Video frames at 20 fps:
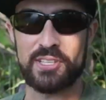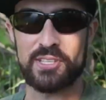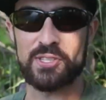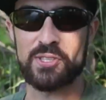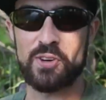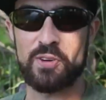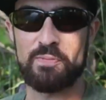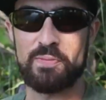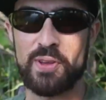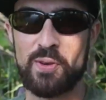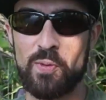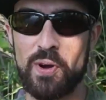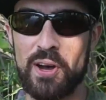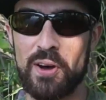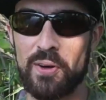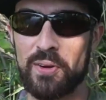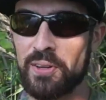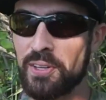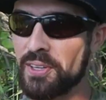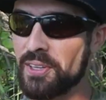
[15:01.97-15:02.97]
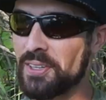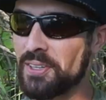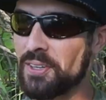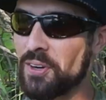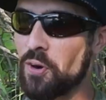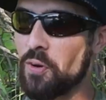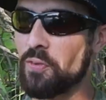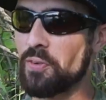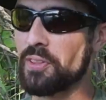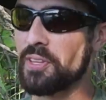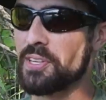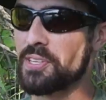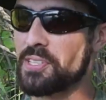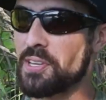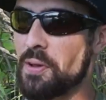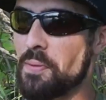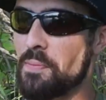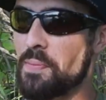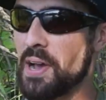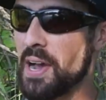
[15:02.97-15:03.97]
It served me well over these
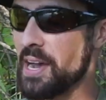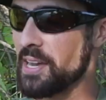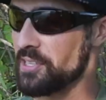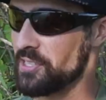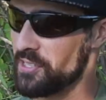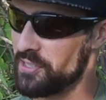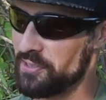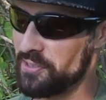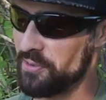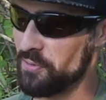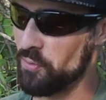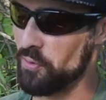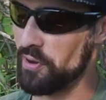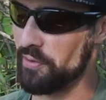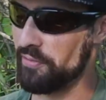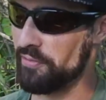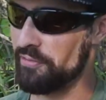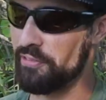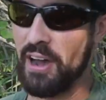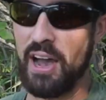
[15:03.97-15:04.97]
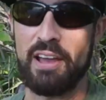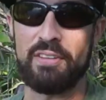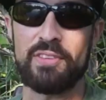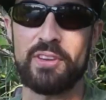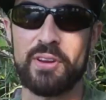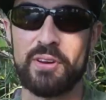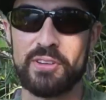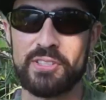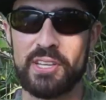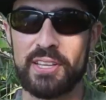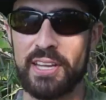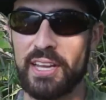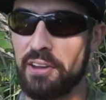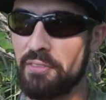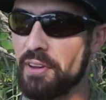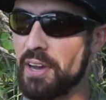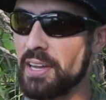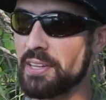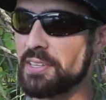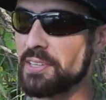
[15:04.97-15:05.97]
past, 5 years I think
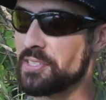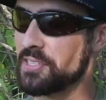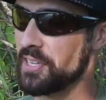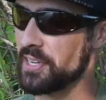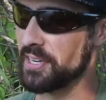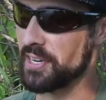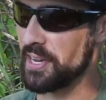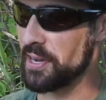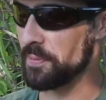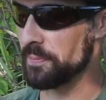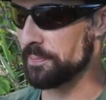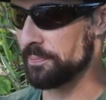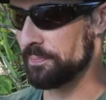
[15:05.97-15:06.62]
I've had this thing now.